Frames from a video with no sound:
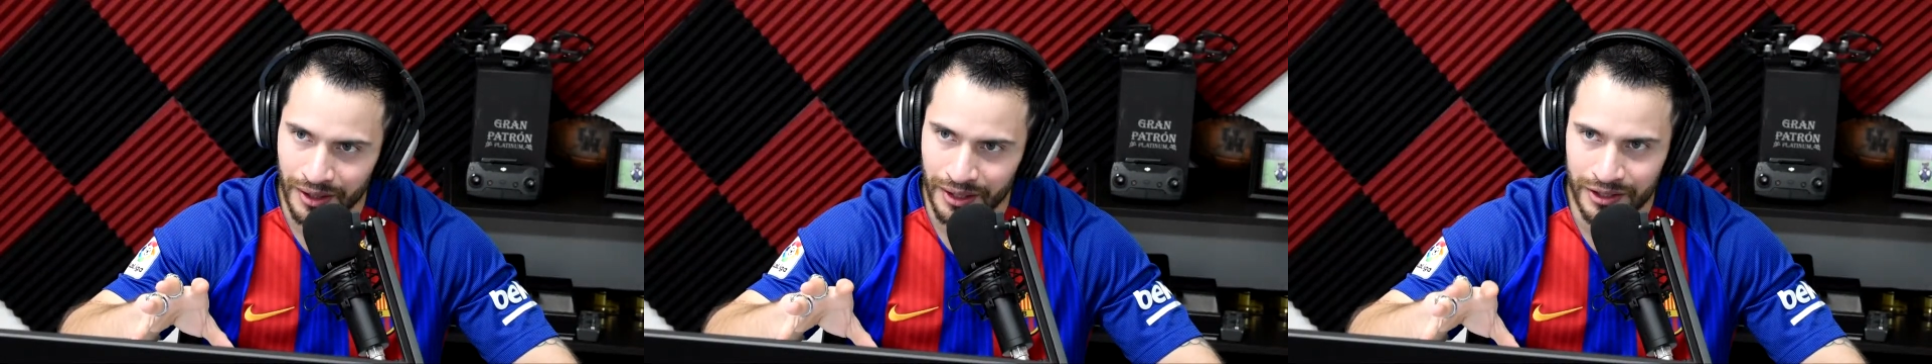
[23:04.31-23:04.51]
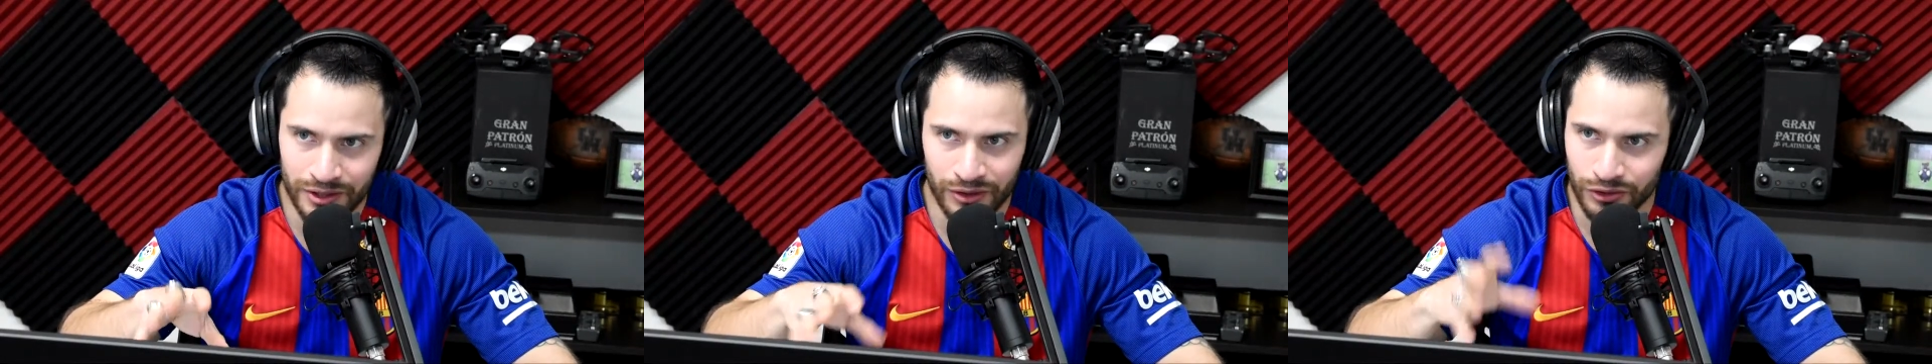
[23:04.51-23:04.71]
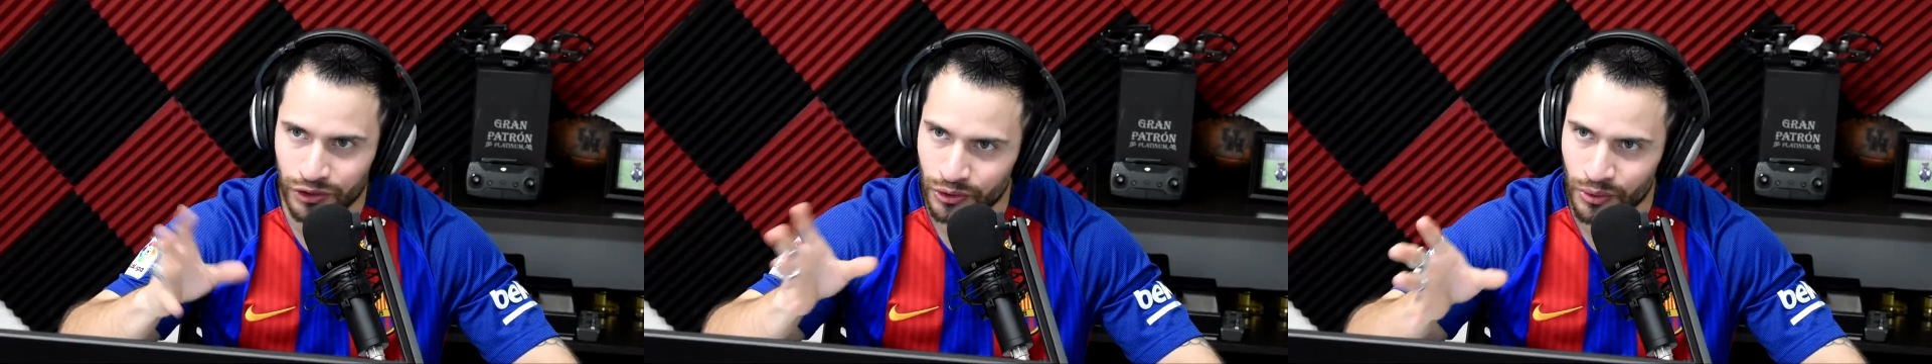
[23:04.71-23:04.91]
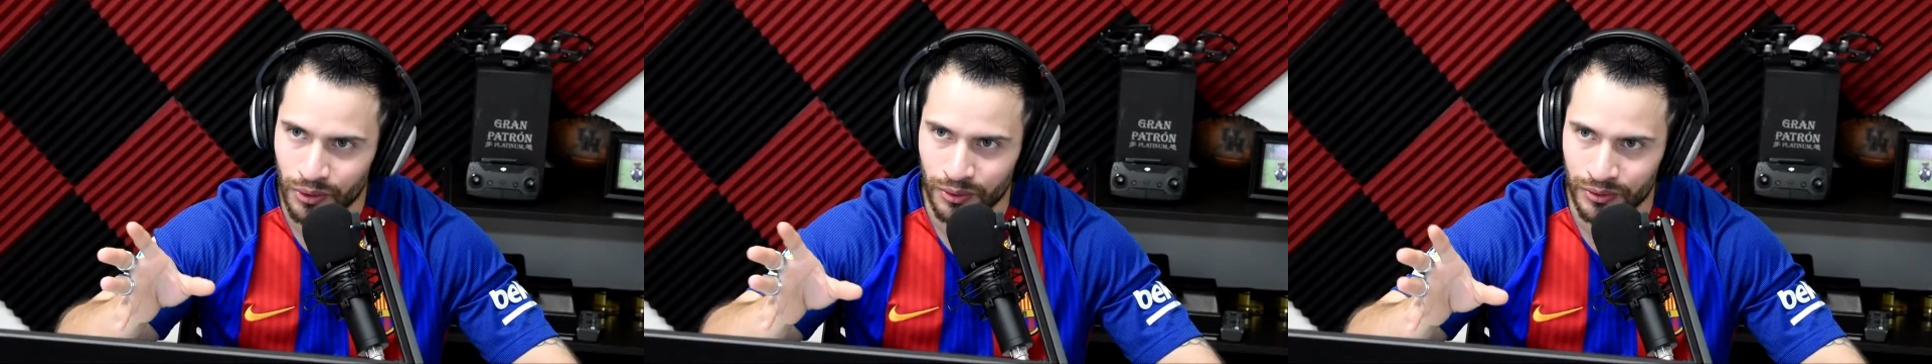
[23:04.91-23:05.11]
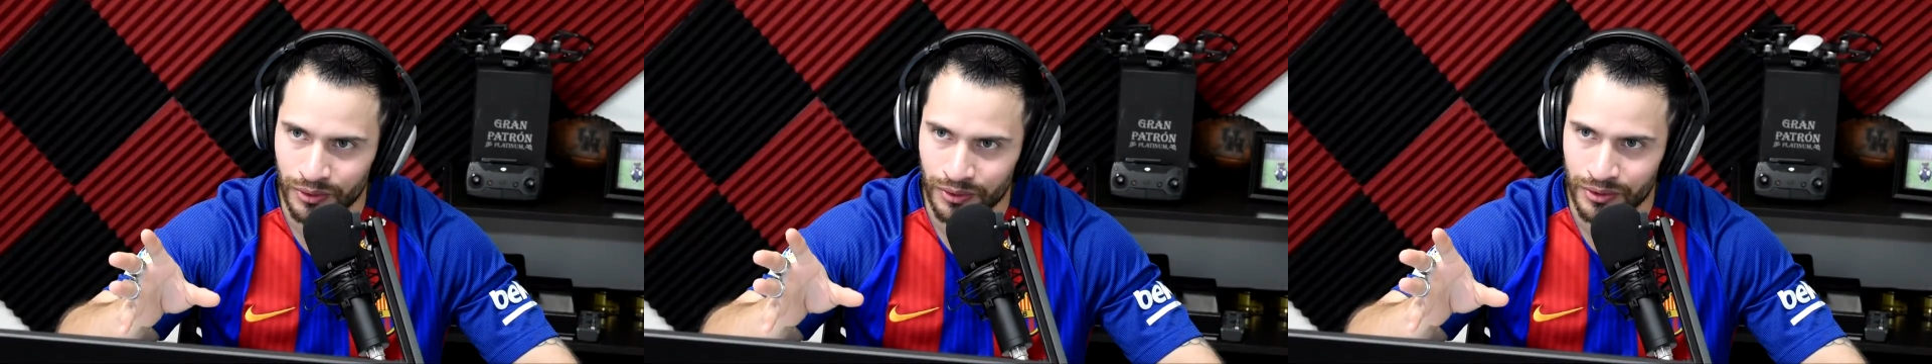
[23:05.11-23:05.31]
it's
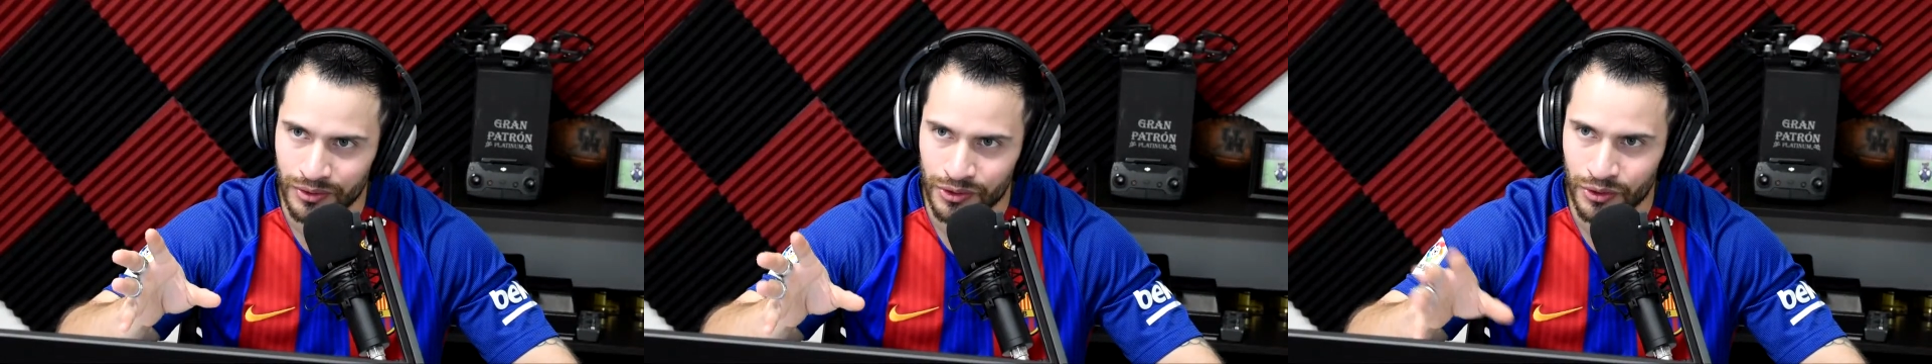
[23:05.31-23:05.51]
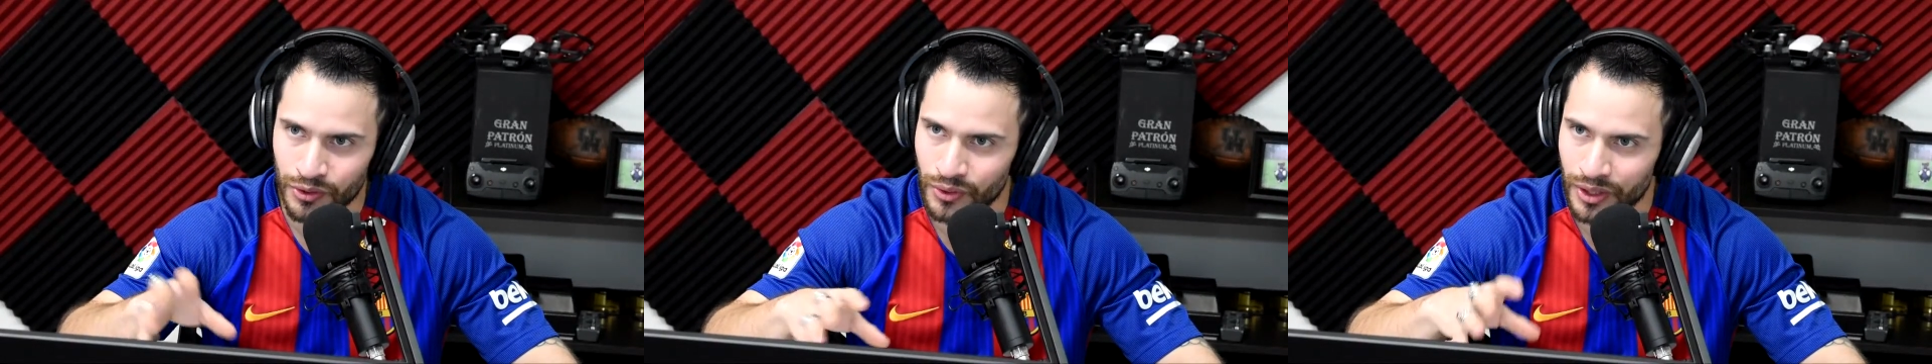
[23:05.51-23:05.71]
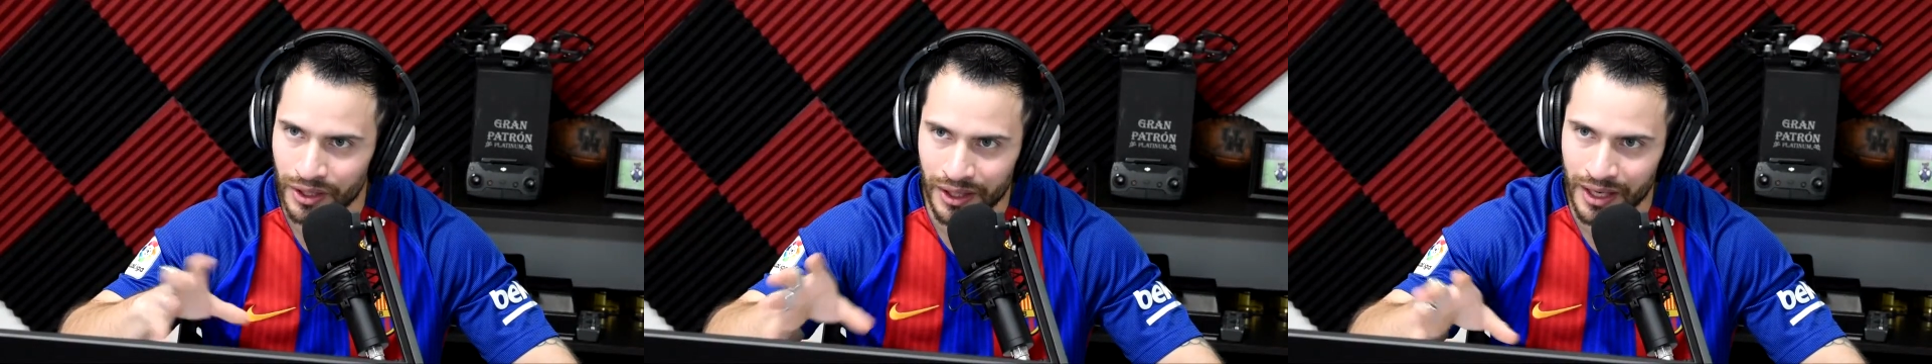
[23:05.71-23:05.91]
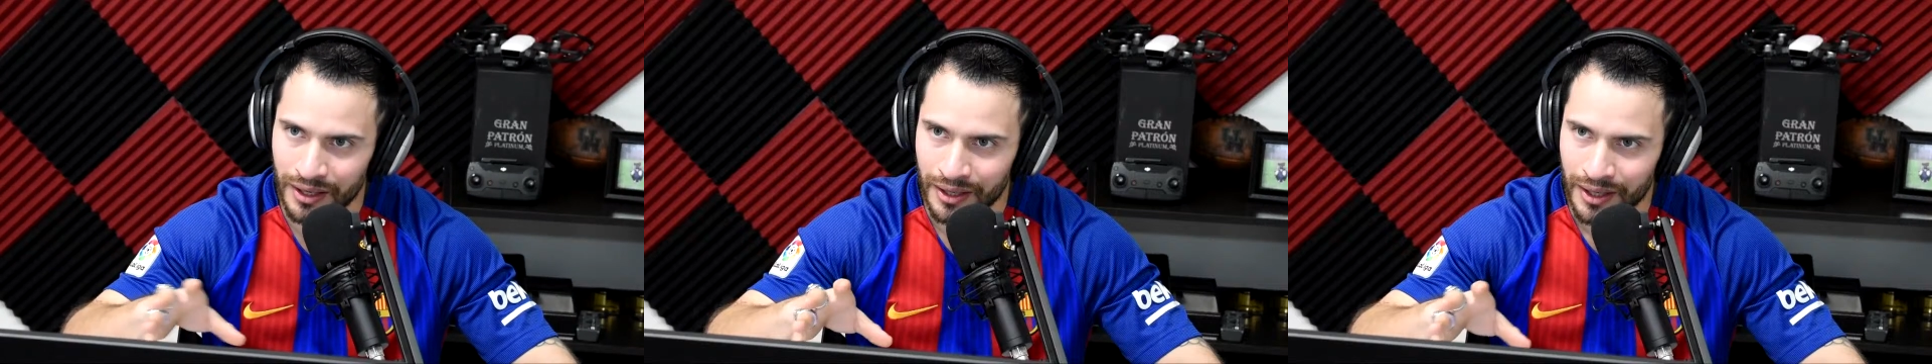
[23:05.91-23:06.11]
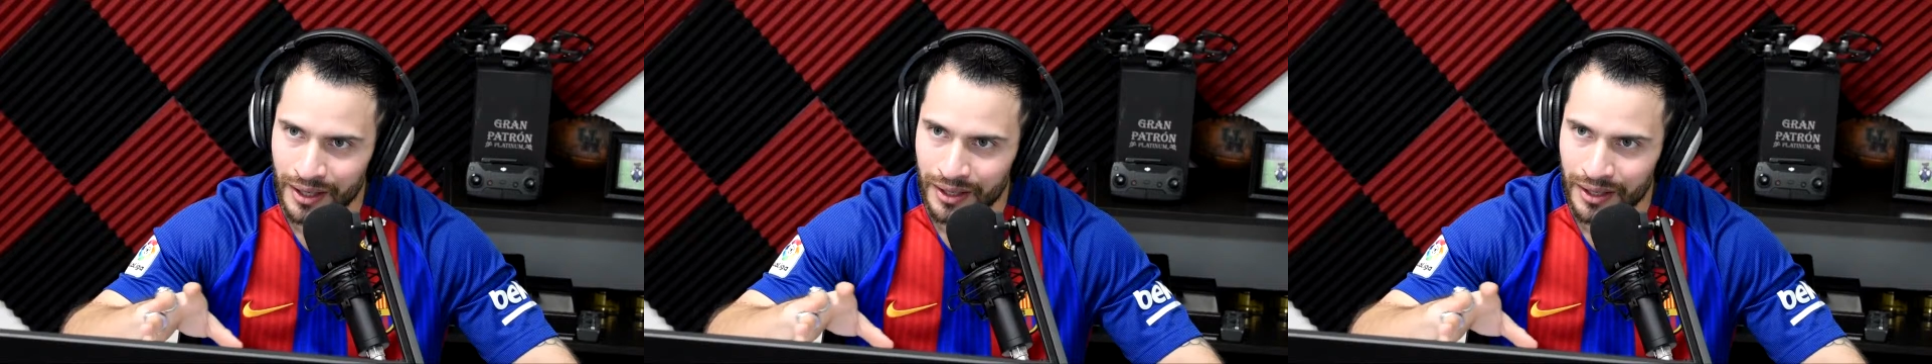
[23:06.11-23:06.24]
controlled. So you cannot.